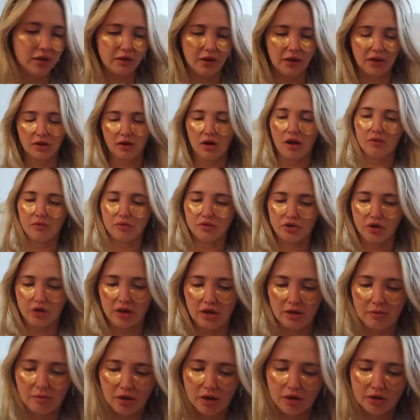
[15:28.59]
on like not
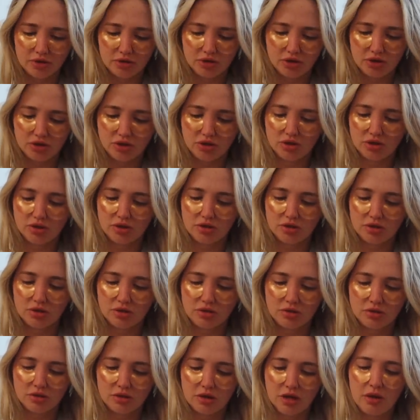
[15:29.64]
drinking much.
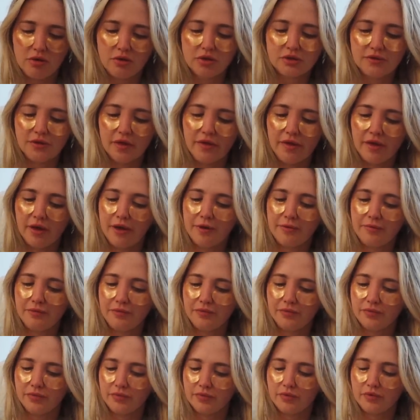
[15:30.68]
It was fun though,
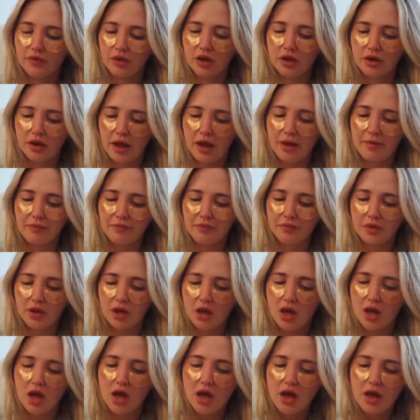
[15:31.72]
good night.
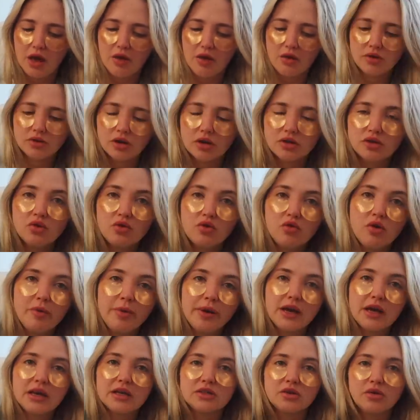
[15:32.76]
It was also cool
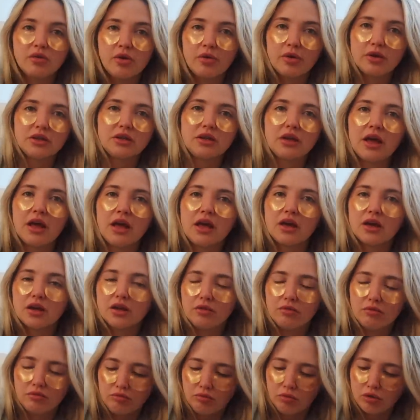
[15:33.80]
because we went to like
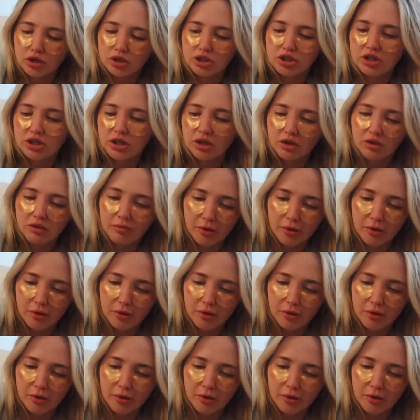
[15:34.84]
more chill